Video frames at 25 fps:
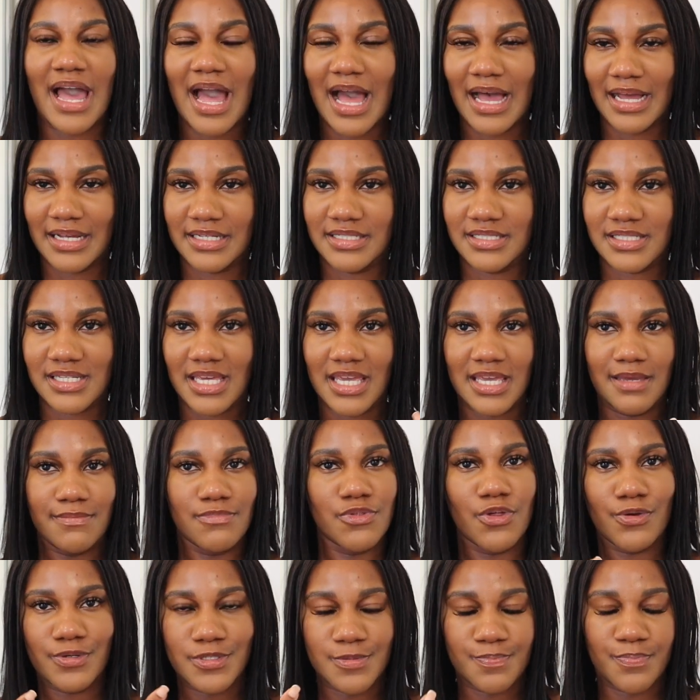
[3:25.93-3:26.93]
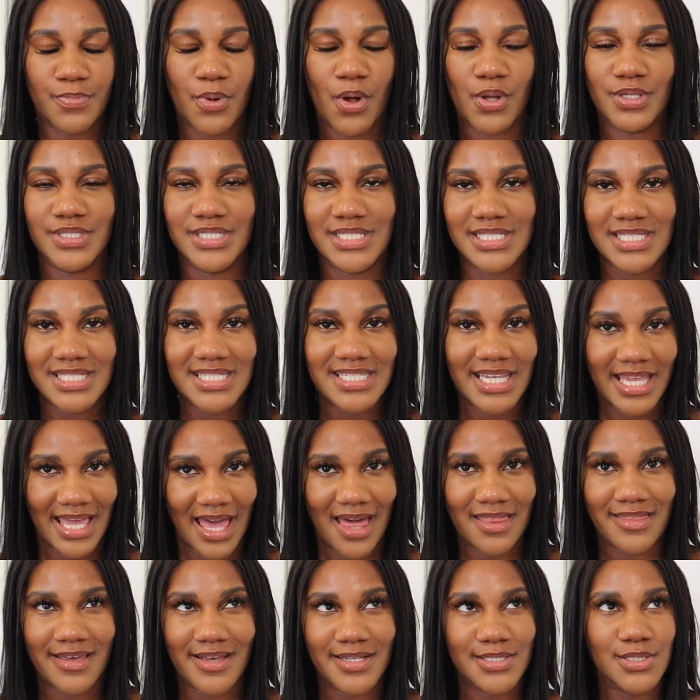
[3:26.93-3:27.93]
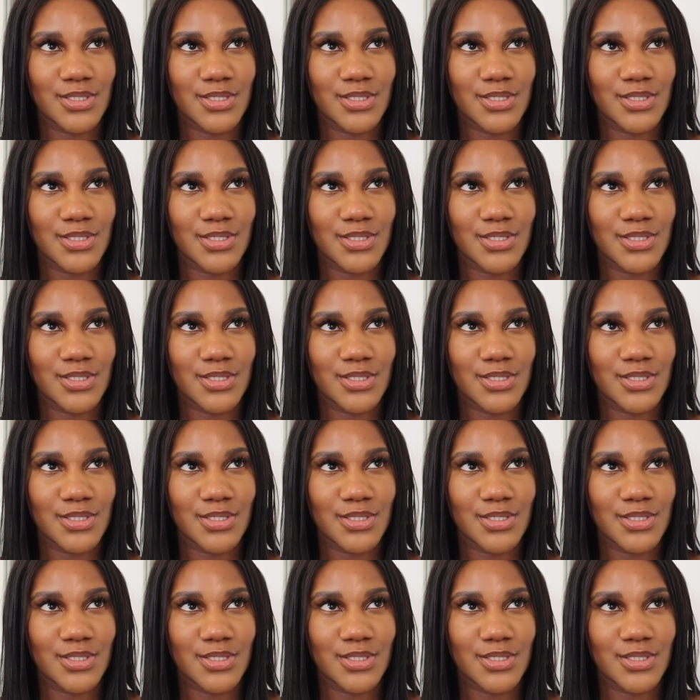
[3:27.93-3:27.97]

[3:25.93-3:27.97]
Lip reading: and keep those bonds together.